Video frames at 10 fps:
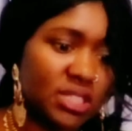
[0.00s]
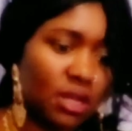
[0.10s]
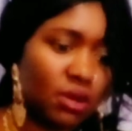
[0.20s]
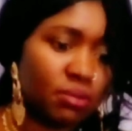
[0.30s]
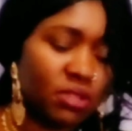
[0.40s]
is
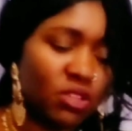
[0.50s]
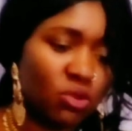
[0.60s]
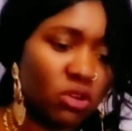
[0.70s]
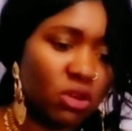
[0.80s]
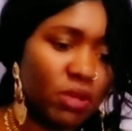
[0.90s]
the
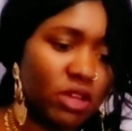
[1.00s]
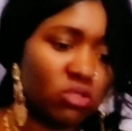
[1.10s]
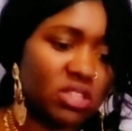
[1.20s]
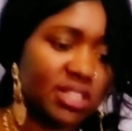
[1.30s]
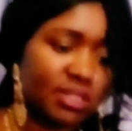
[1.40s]
story by
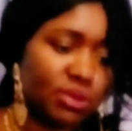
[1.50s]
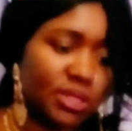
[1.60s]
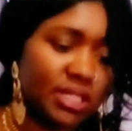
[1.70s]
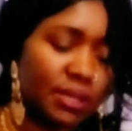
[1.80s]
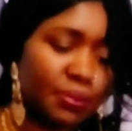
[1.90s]
Dr. Seuss.